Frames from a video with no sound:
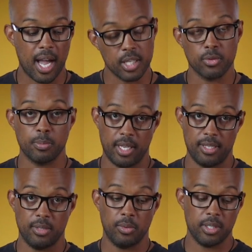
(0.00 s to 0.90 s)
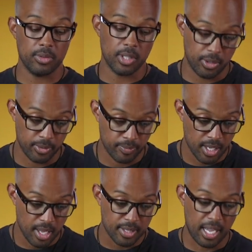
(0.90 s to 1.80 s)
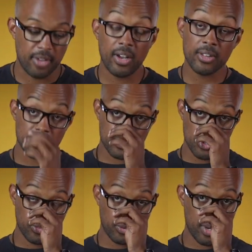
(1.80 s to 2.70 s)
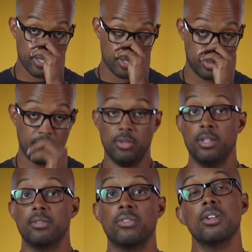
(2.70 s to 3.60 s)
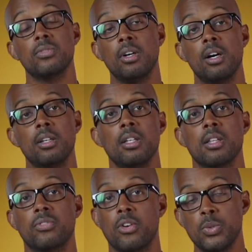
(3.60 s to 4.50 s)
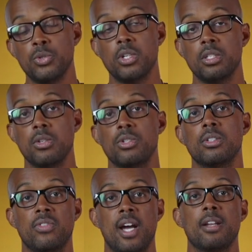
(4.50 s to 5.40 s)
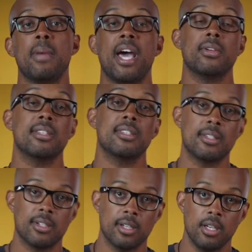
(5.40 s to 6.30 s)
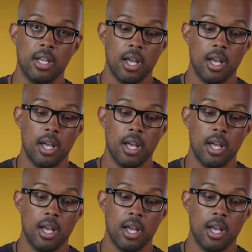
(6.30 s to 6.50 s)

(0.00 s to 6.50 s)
How do you replace it and what do you do? Now, I found there's two different ways to really do it. First of all, the first one you can do is you can find a battery center.